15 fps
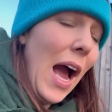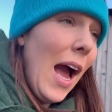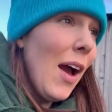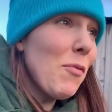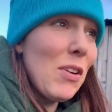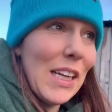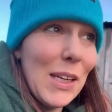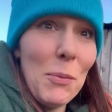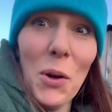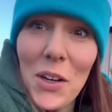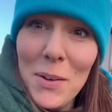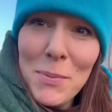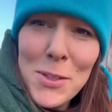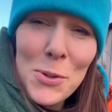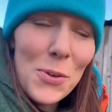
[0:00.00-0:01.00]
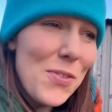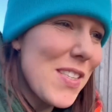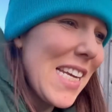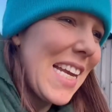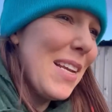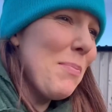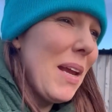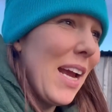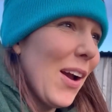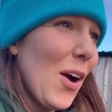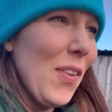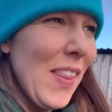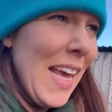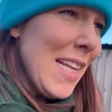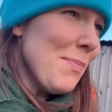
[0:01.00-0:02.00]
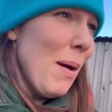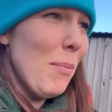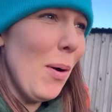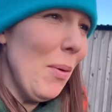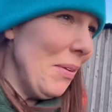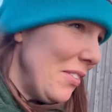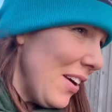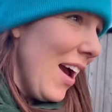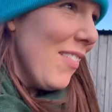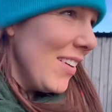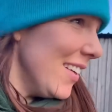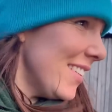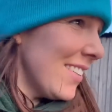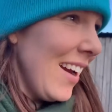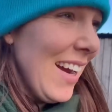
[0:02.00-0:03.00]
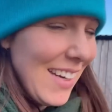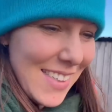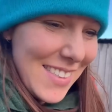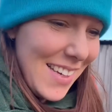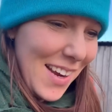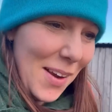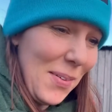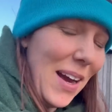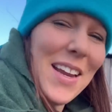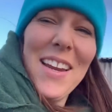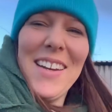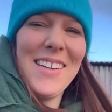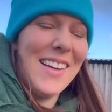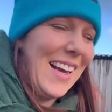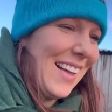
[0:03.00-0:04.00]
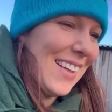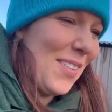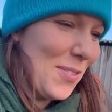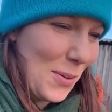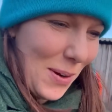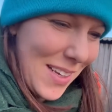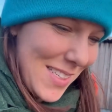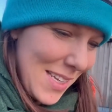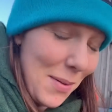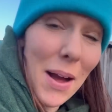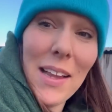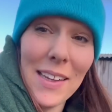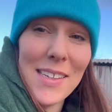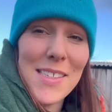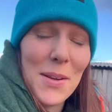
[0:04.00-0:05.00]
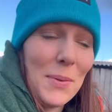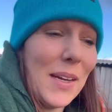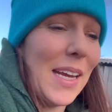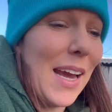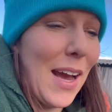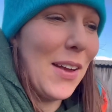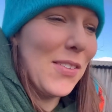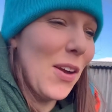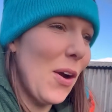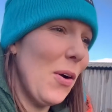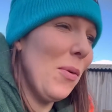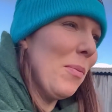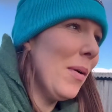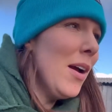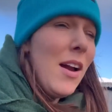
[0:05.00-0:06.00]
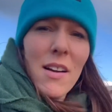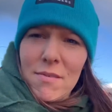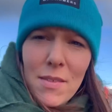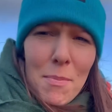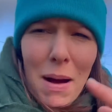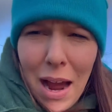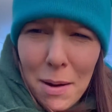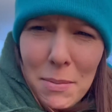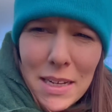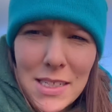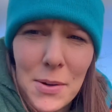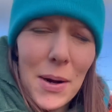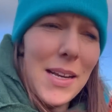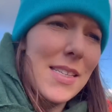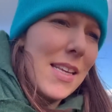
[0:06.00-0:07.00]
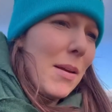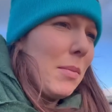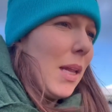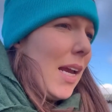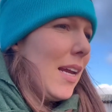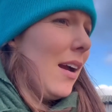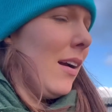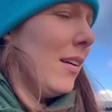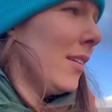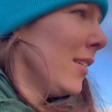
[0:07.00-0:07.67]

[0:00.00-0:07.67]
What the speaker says: really want him to have seen me and gone, there's my mum driving a tractor. I'll have to ask him. I'll ask him when he gets home. Remind me to ask him later.